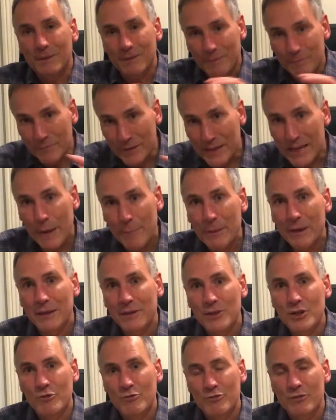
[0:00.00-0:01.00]
becoming
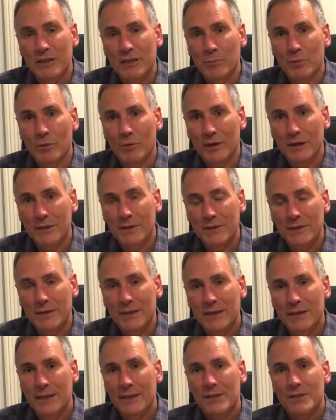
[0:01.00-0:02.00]
neutrally buoyant.
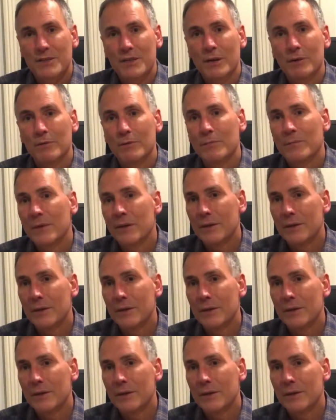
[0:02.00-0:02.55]
So